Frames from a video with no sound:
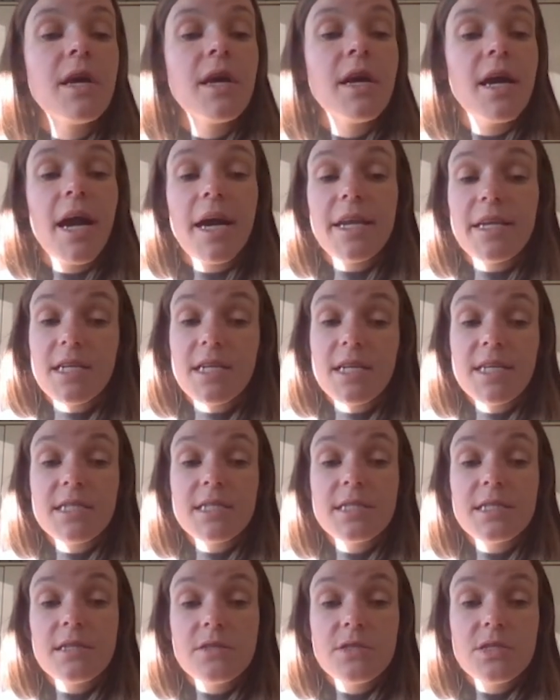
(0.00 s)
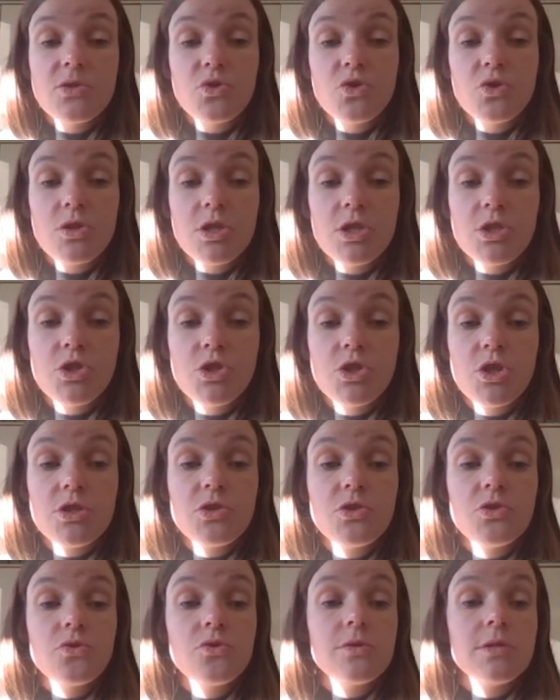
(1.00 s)
and then I still need to
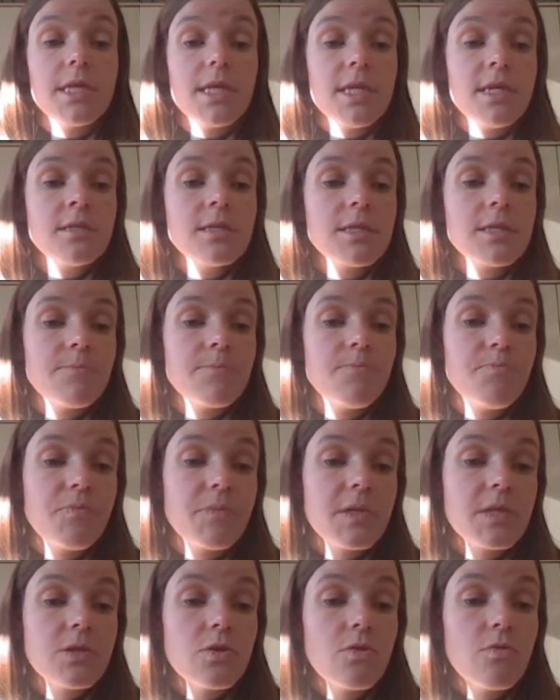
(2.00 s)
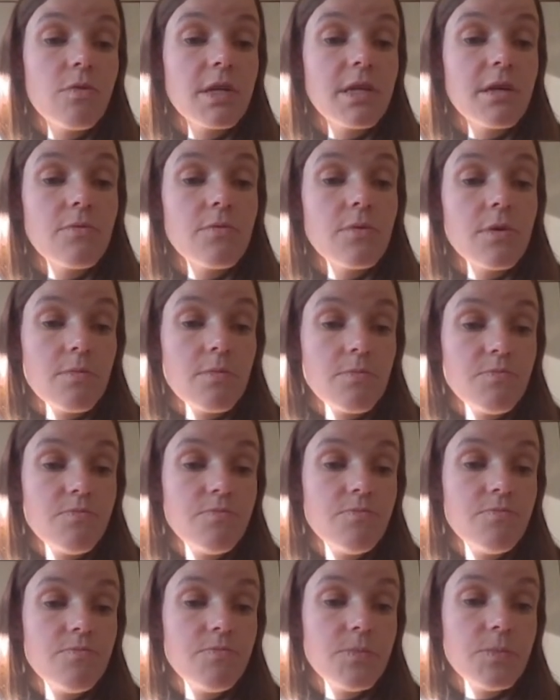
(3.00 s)
adjust two things. So what it will
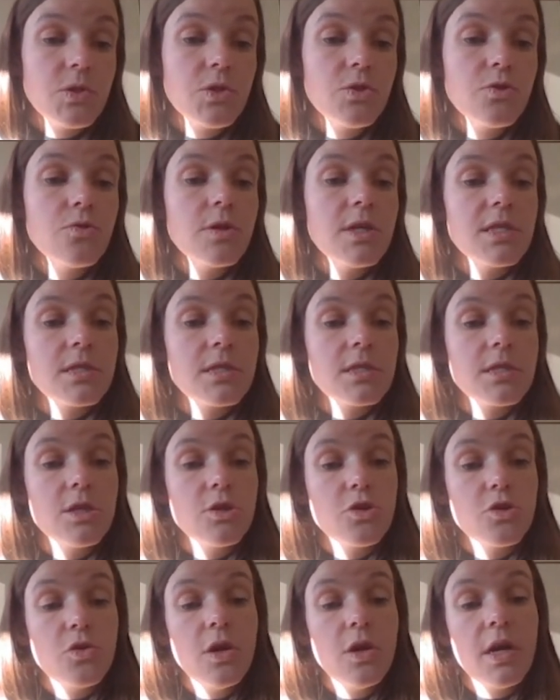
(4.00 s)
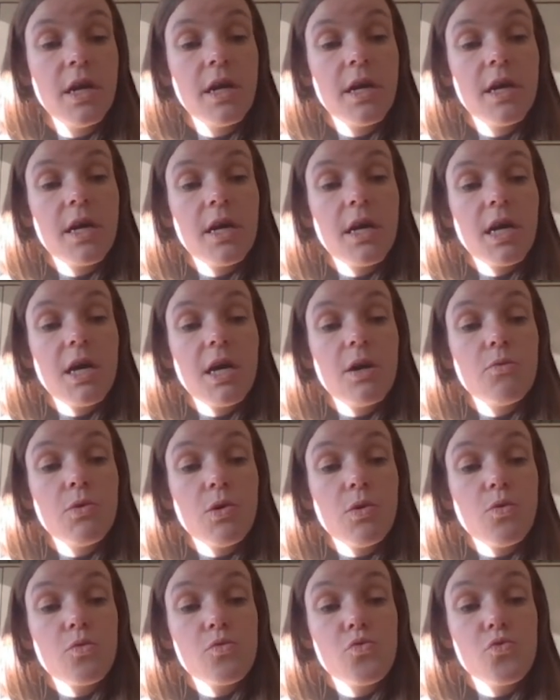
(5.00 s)
do is here, it
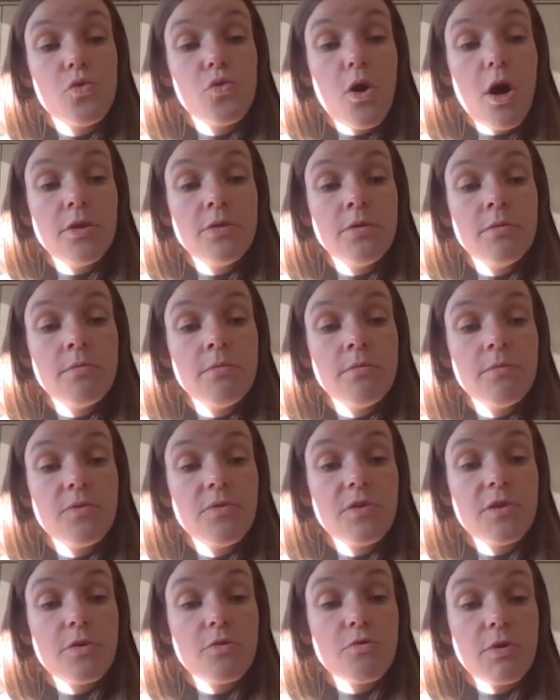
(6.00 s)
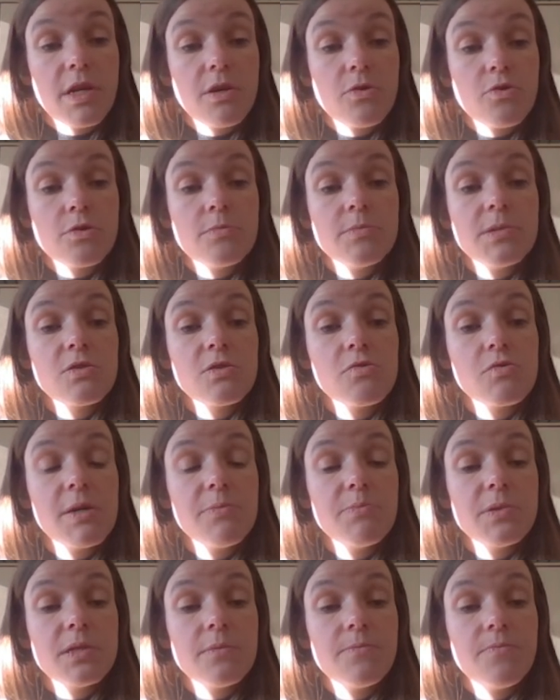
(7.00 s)
will run the GreyNorm
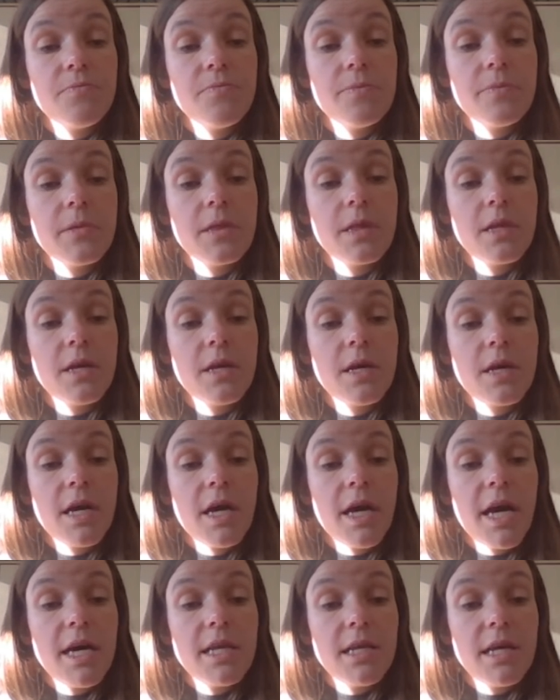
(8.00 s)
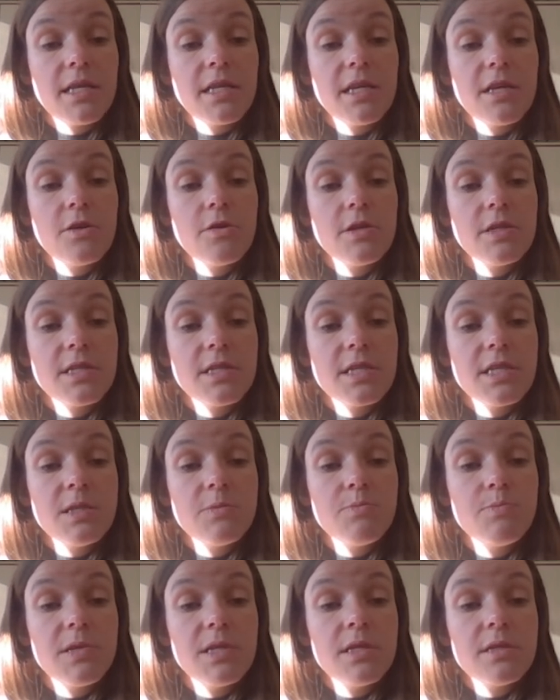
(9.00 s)
script. And then here in
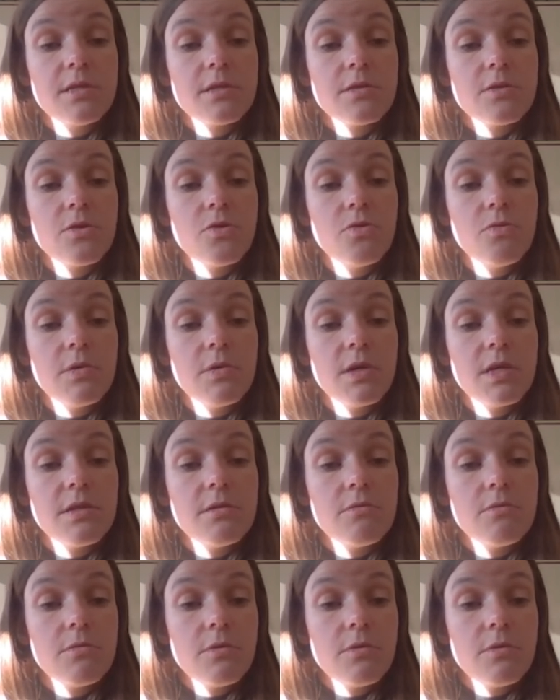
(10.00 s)
this piece, in